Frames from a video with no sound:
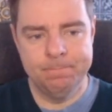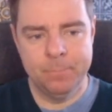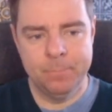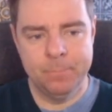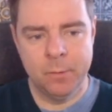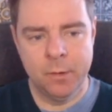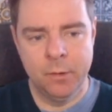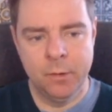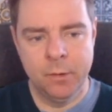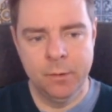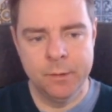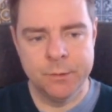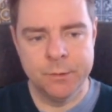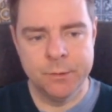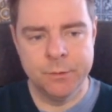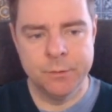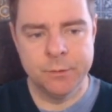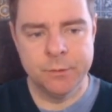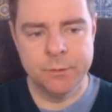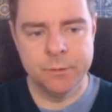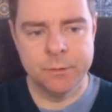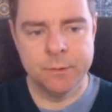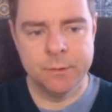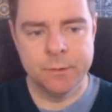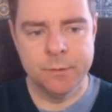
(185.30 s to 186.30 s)
encourage
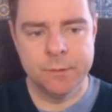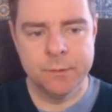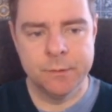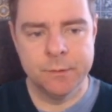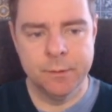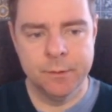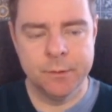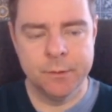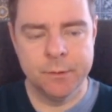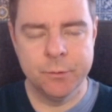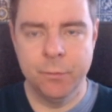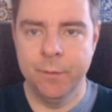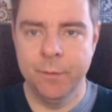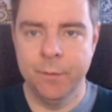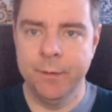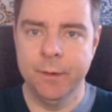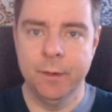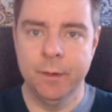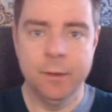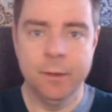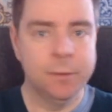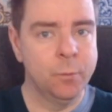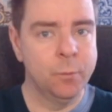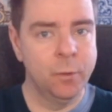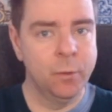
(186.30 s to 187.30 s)
users to search when
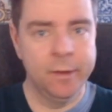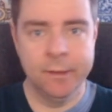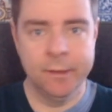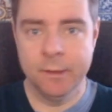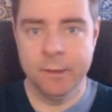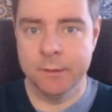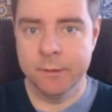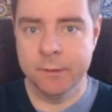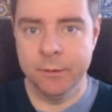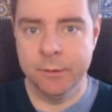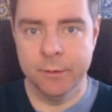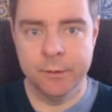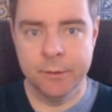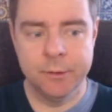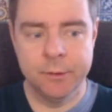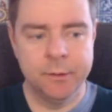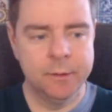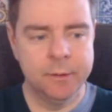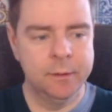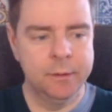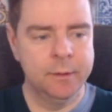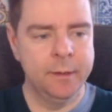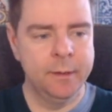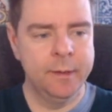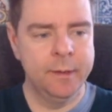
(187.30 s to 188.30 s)
they're wanting to search,
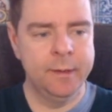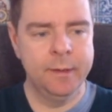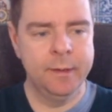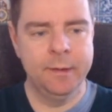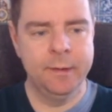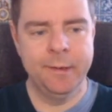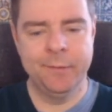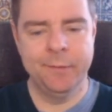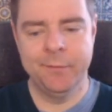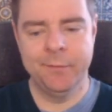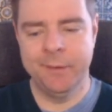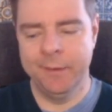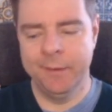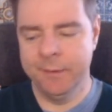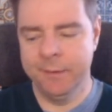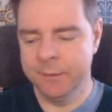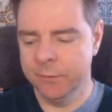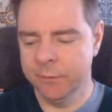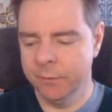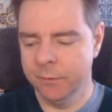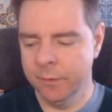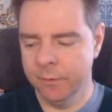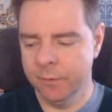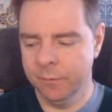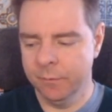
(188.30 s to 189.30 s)
not have any
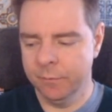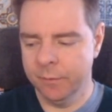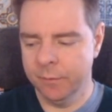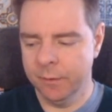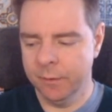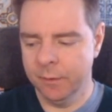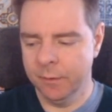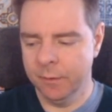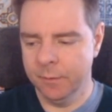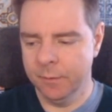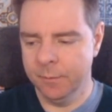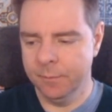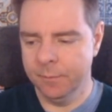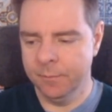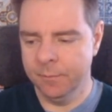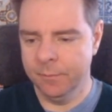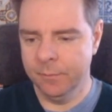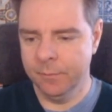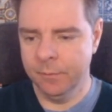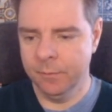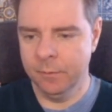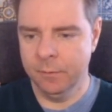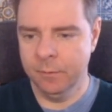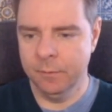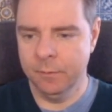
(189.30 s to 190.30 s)
sort of,
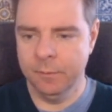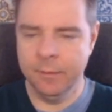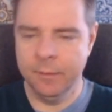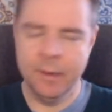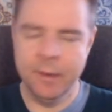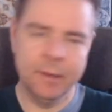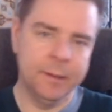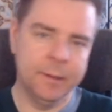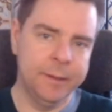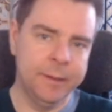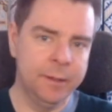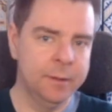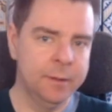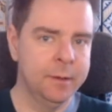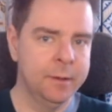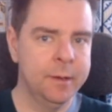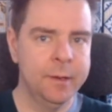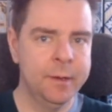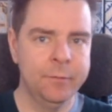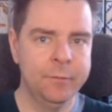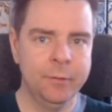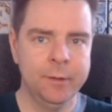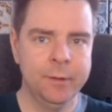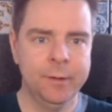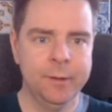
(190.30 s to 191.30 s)
not lean
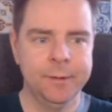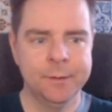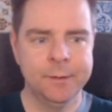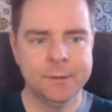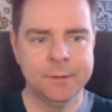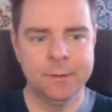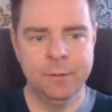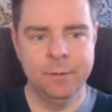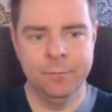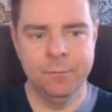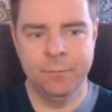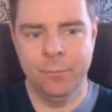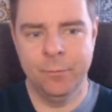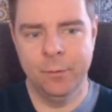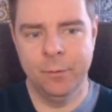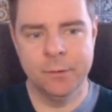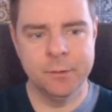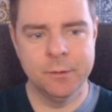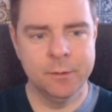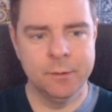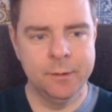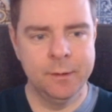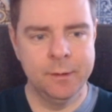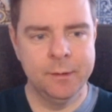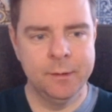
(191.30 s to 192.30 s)
heavily on this.
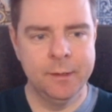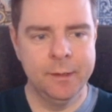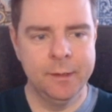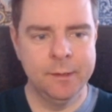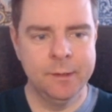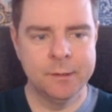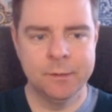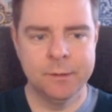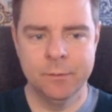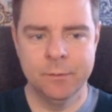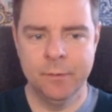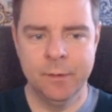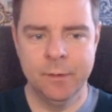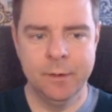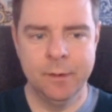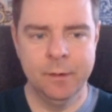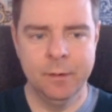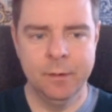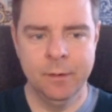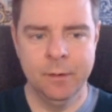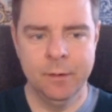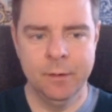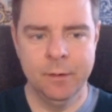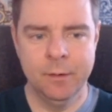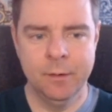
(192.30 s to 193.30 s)
Unfortunately, I think it's a really
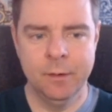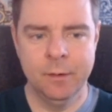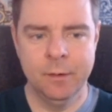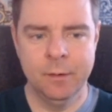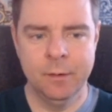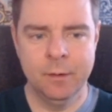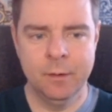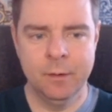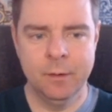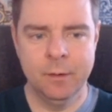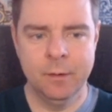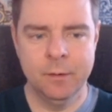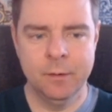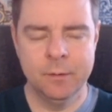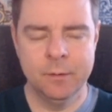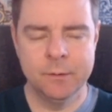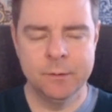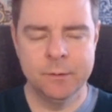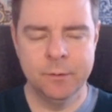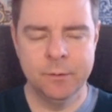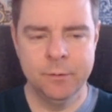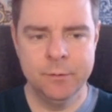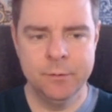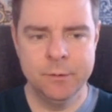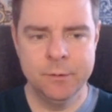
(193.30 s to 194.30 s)
good
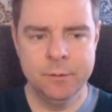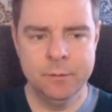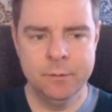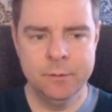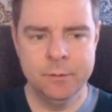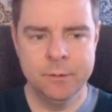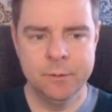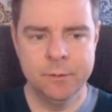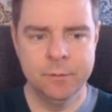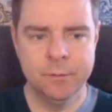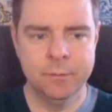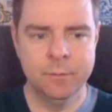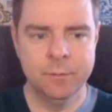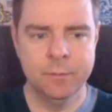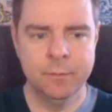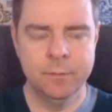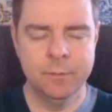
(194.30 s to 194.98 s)
solution to